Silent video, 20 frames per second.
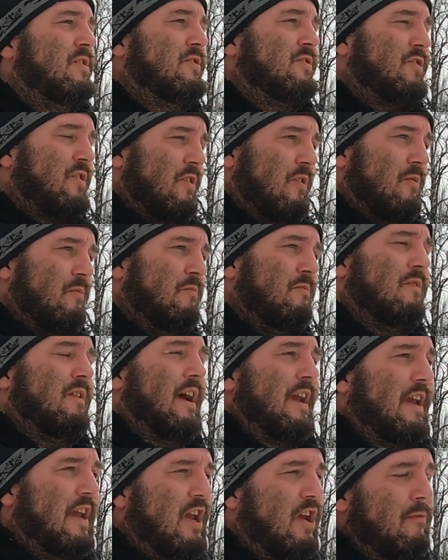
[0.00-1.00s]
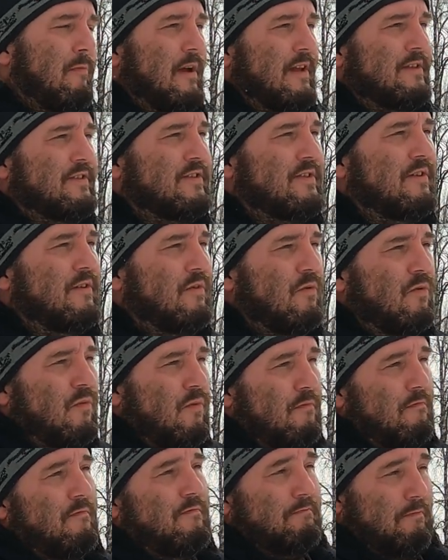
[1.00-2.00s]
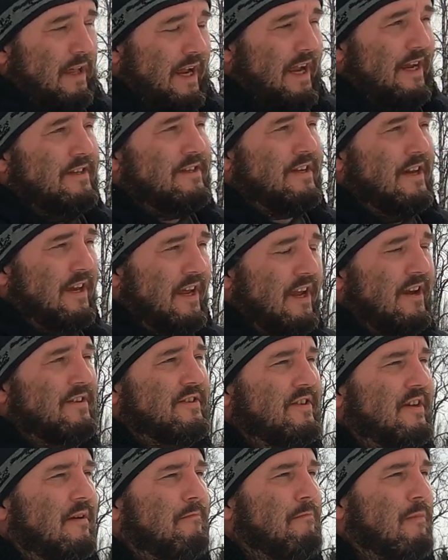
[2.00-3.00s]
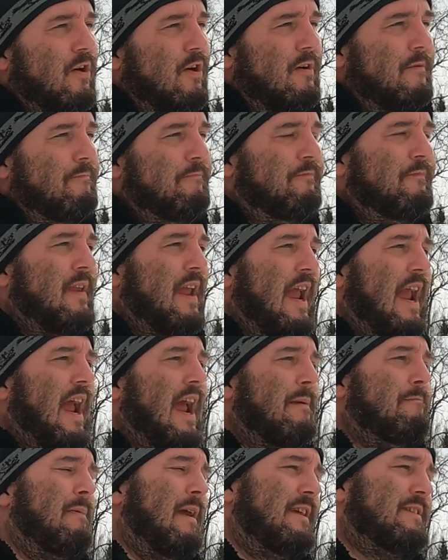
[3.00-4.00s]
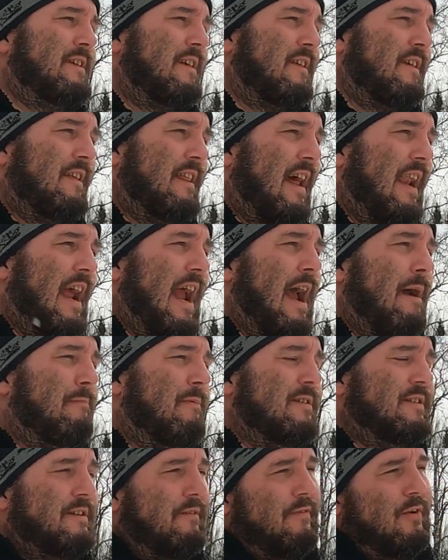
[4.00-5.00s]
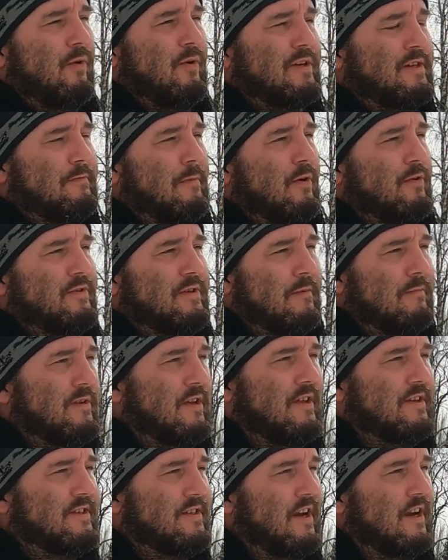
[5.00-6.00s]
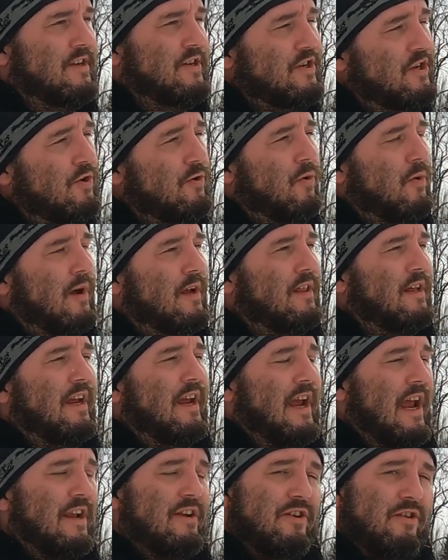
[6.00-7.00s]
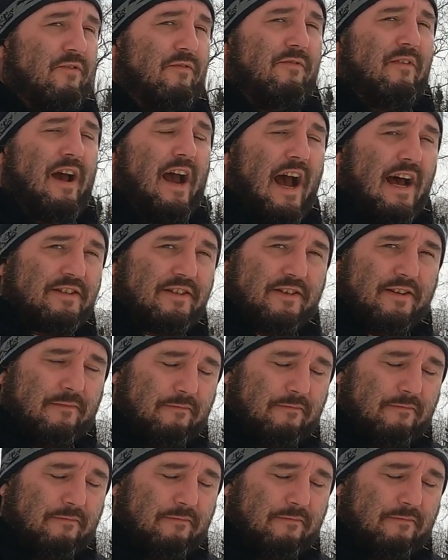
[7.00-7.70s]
So, like humans, plants can get a sunburn. And basically that happens if you expose them to the sun too quickly and too fast.